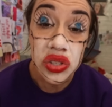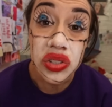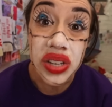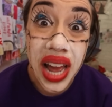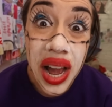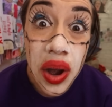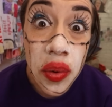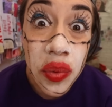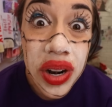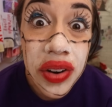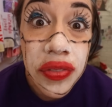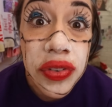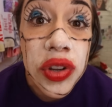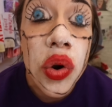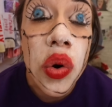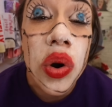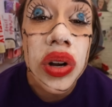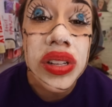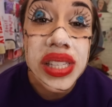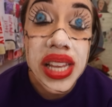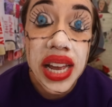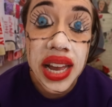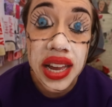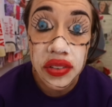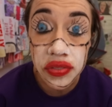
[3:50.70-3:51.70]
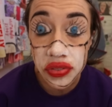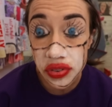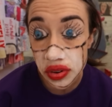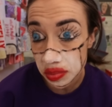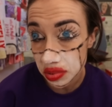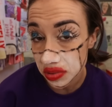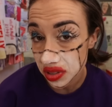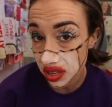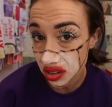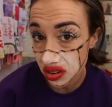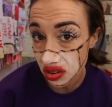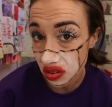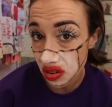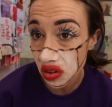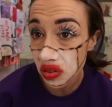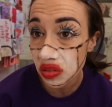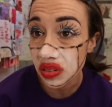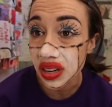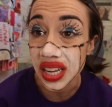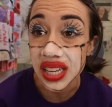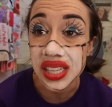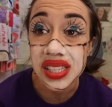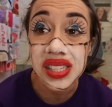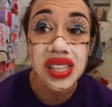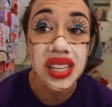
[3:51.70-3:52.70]
So now whenever you want time from the
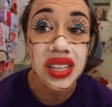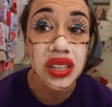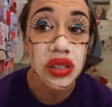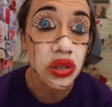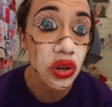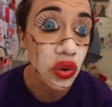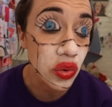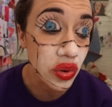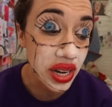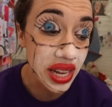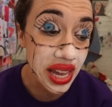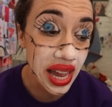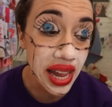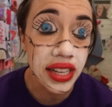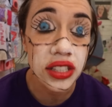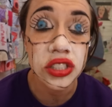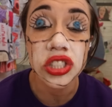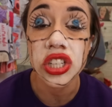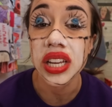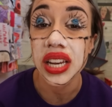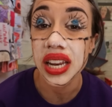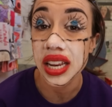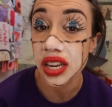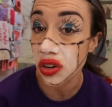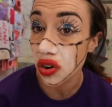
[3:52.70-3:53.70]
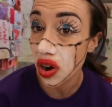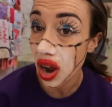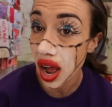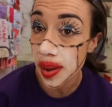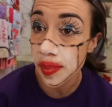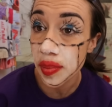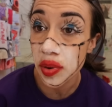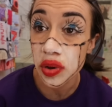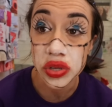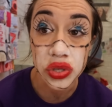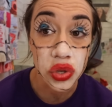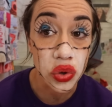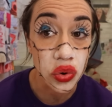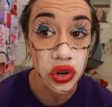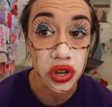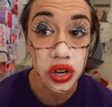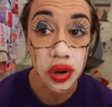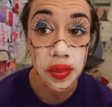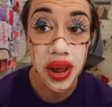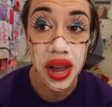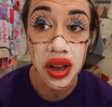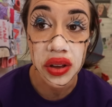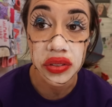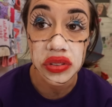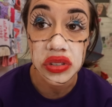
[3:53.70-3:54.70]
coronas and you don't want a catch it in your eyeballs or in
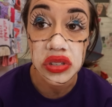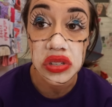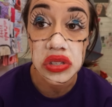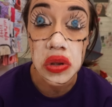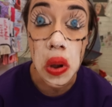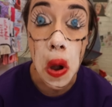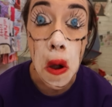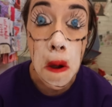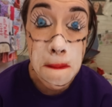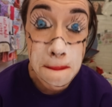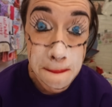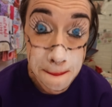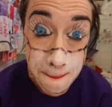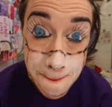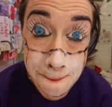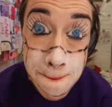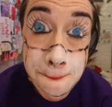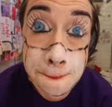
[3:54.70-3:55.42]
your mouth, you just go